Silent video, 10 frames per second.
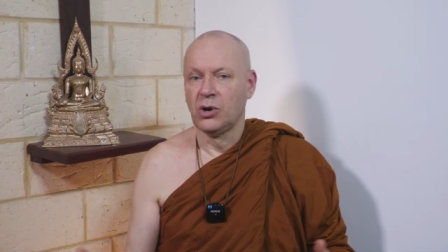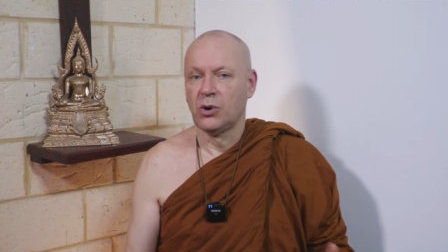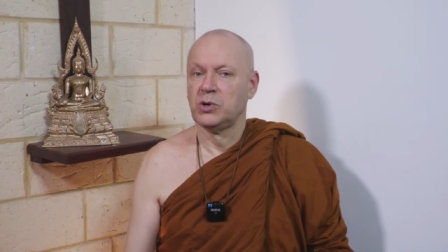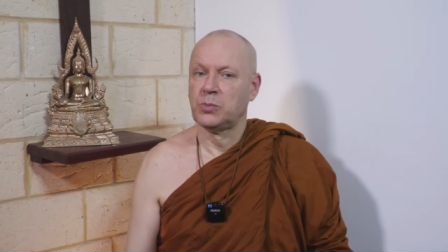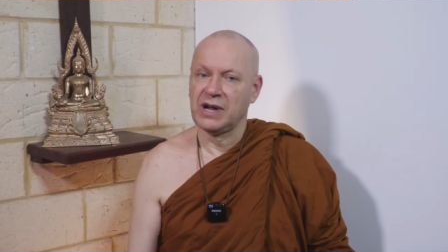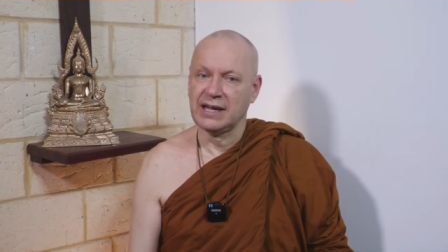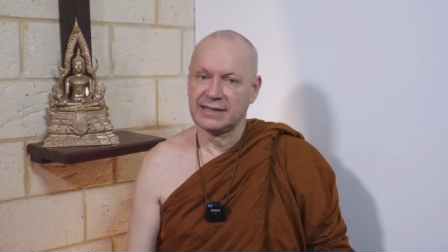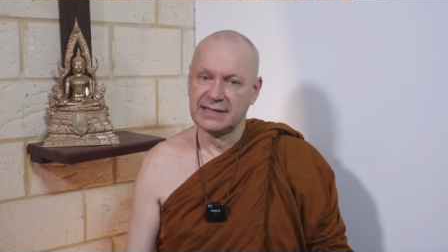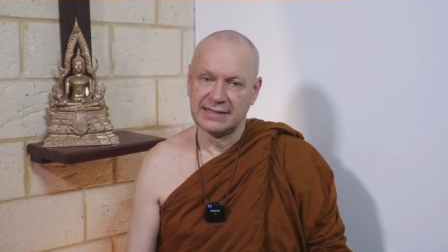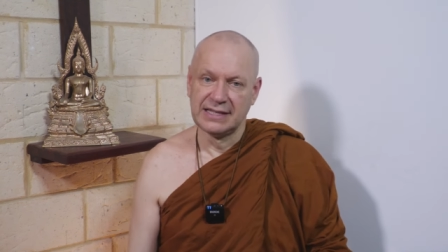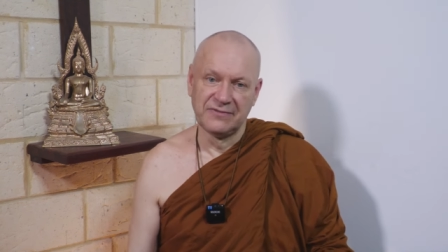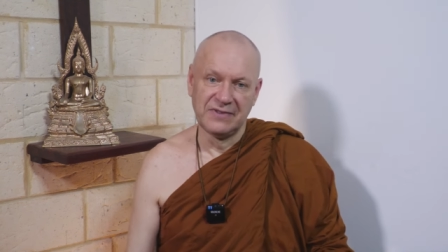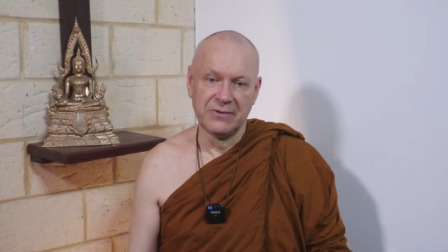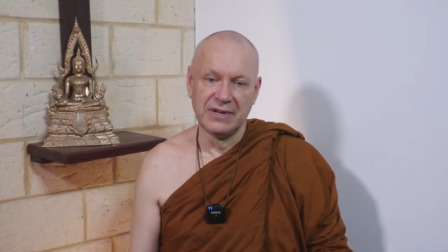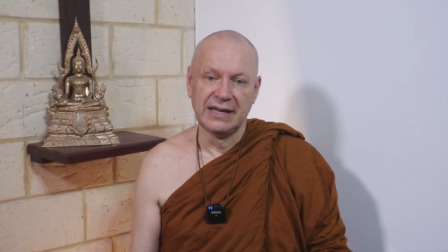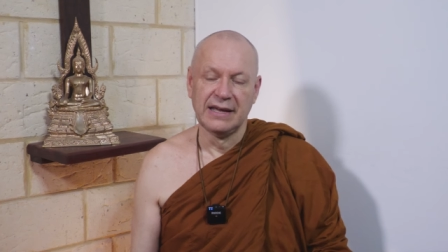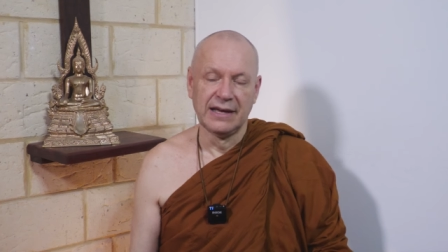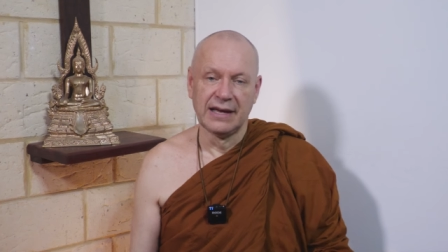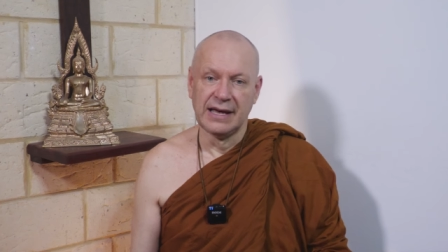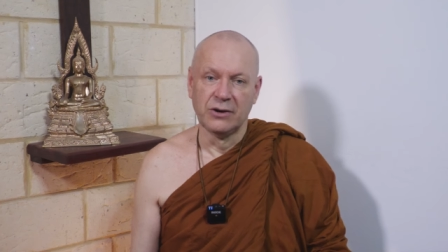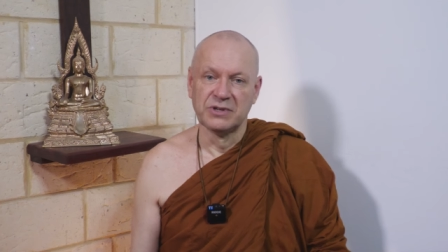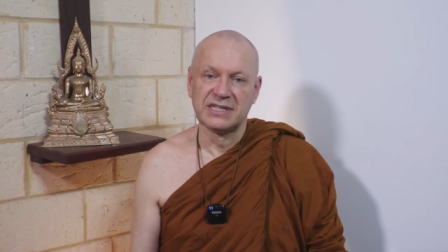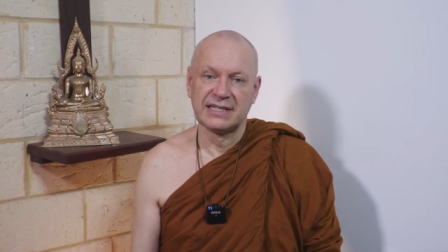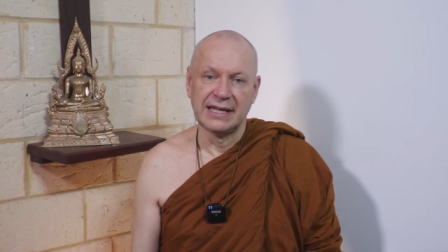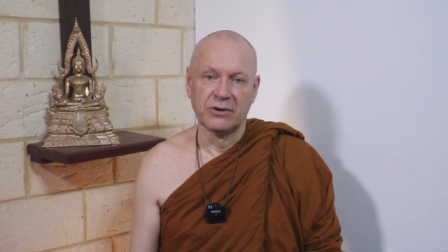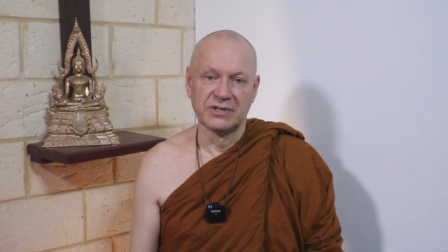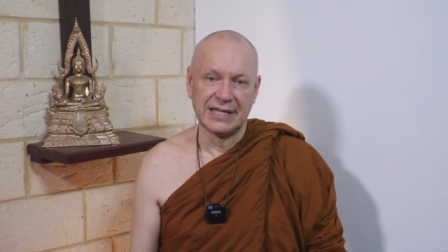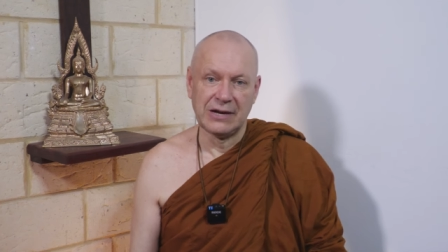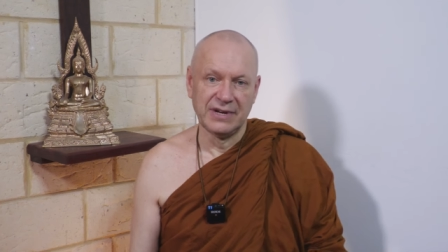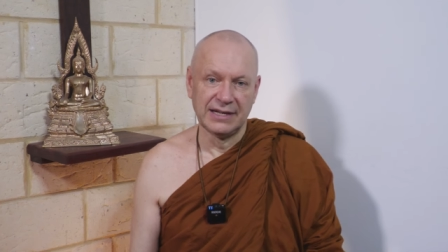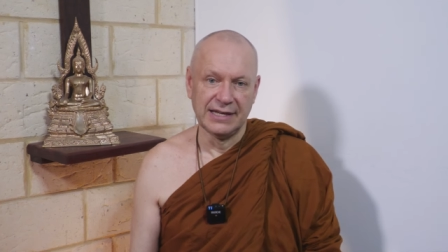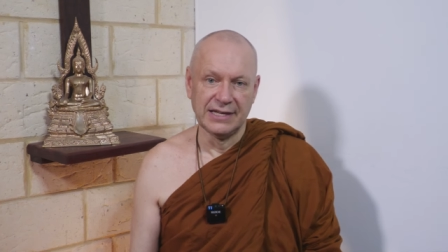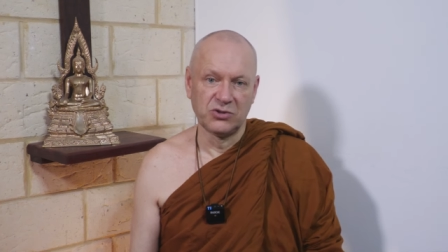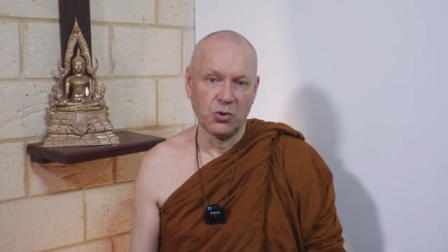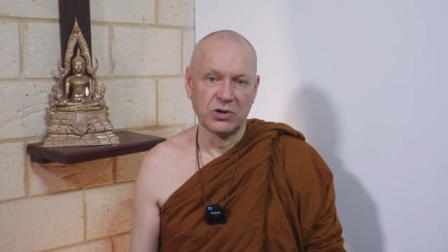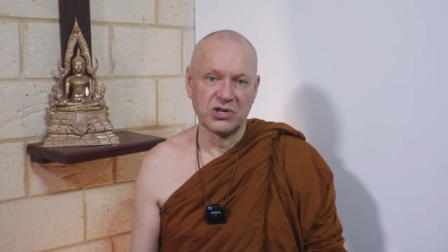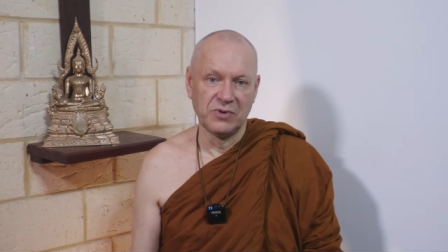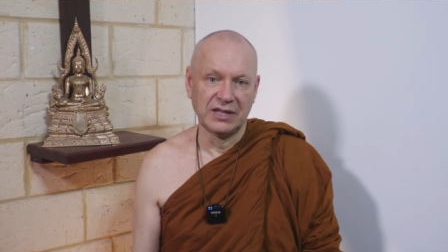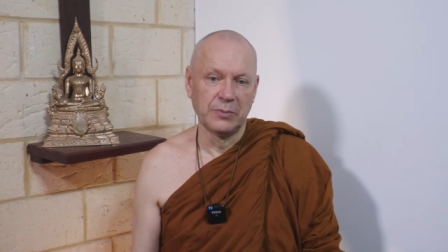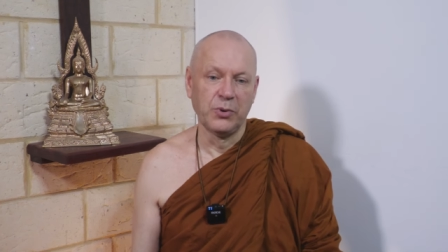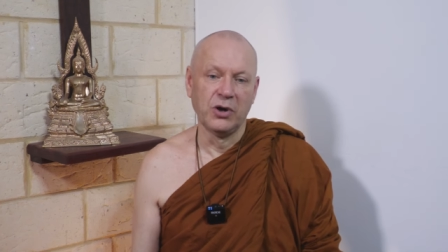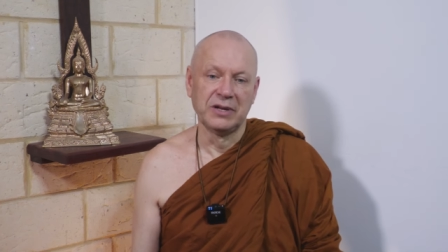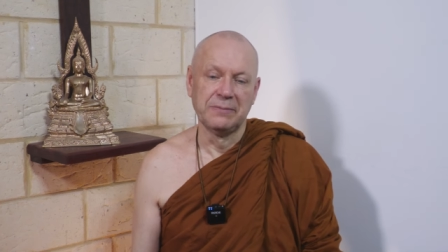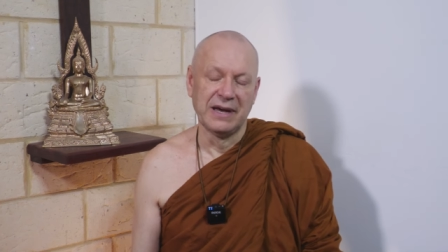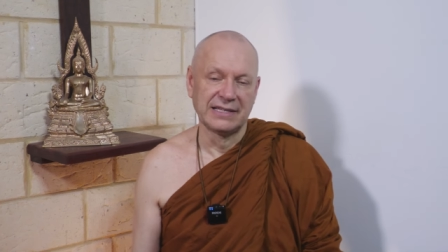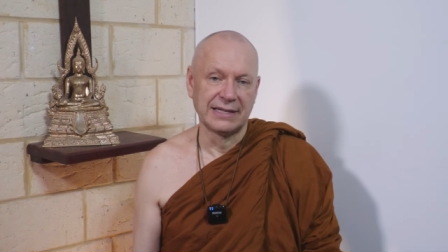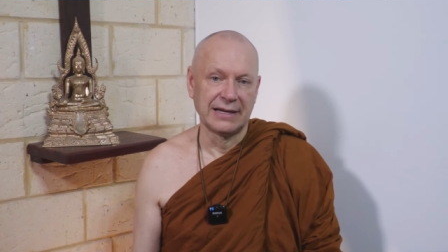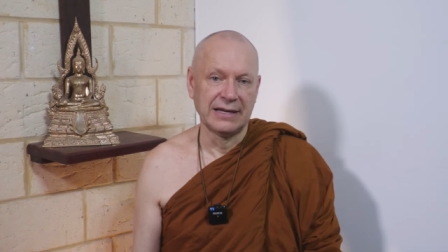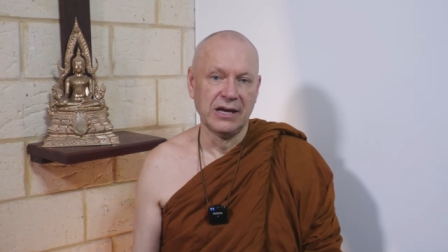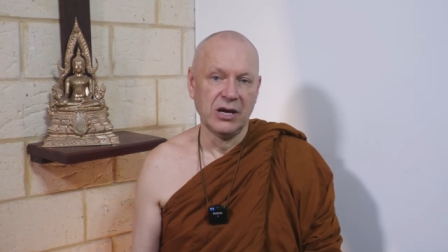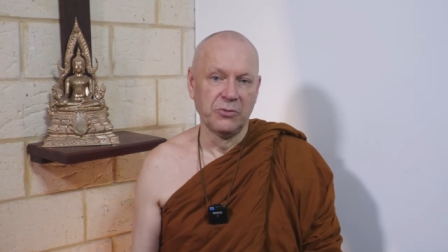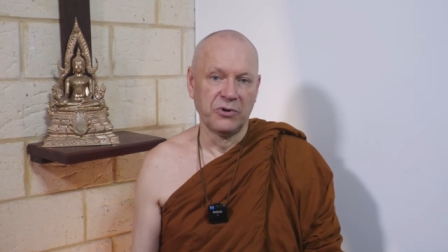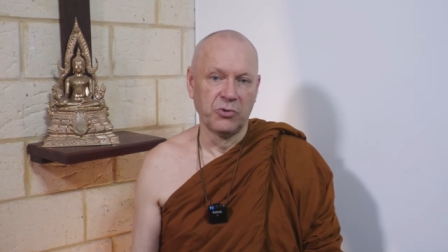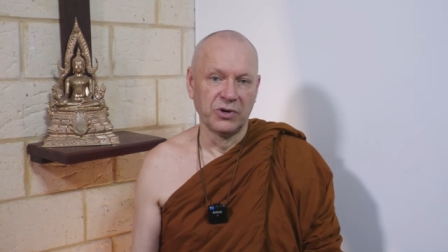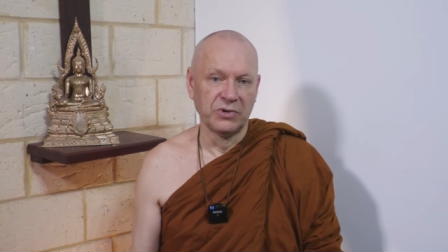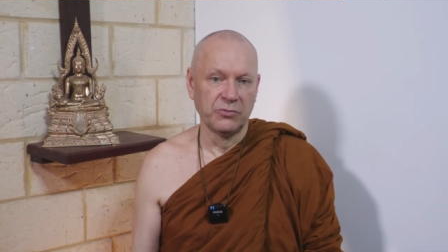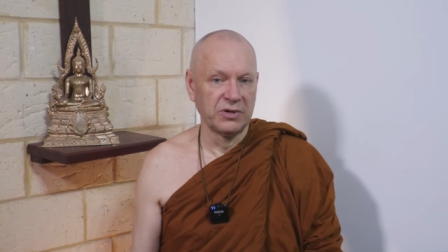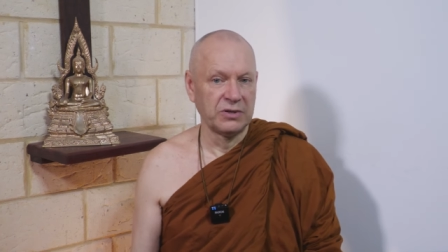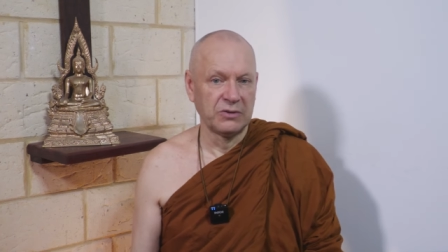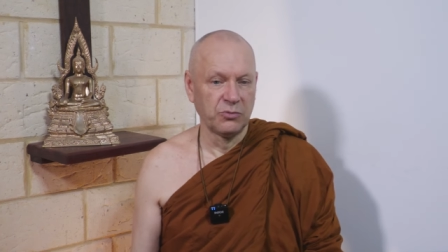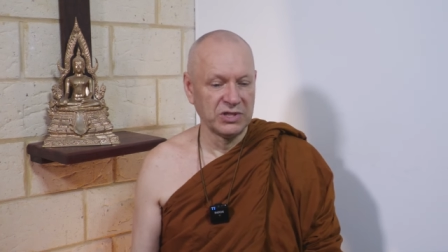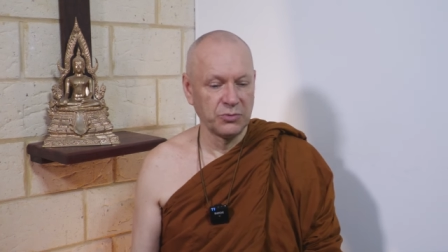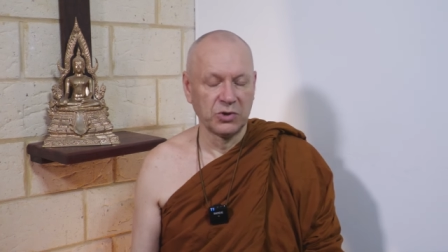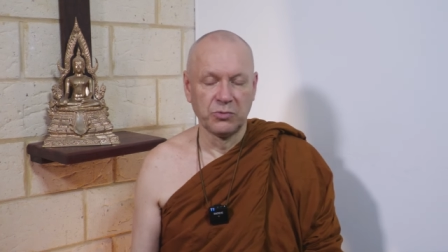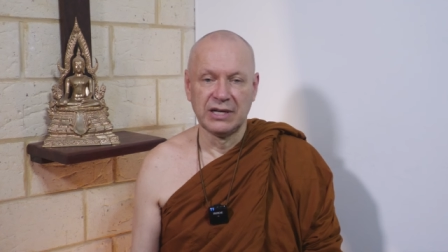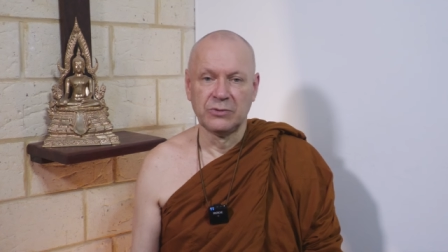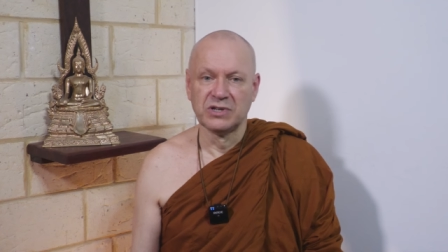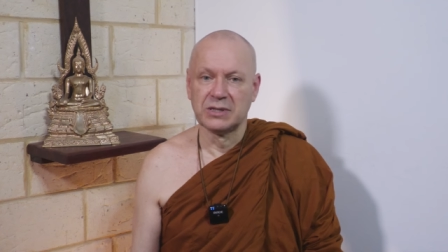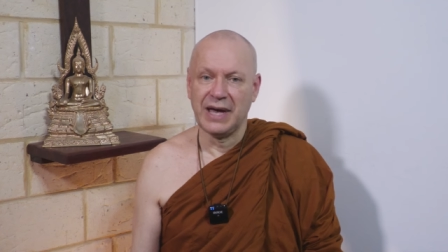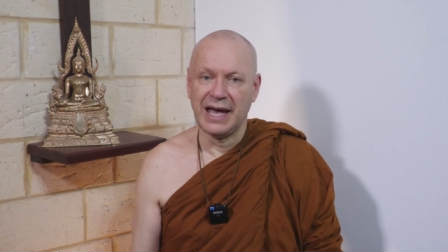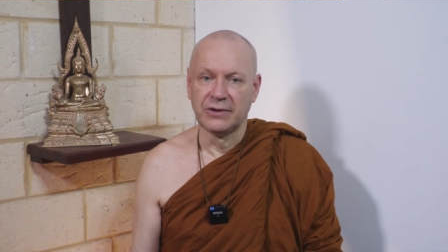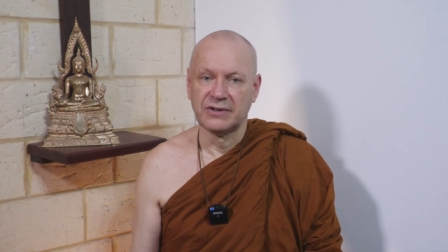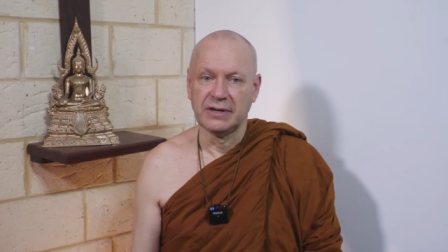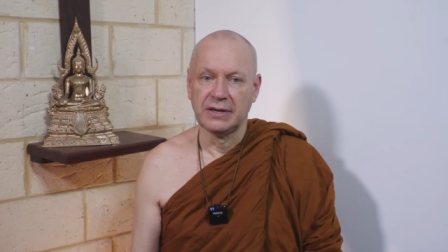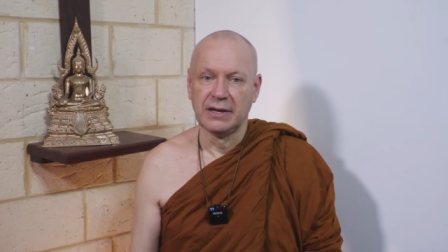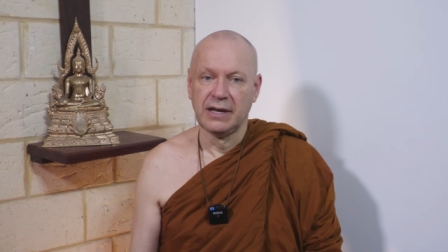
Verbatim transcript: or you practiced this very uh, auster austerity, torturing the body, basically, what, what, what, was, what, what it was about. Uh,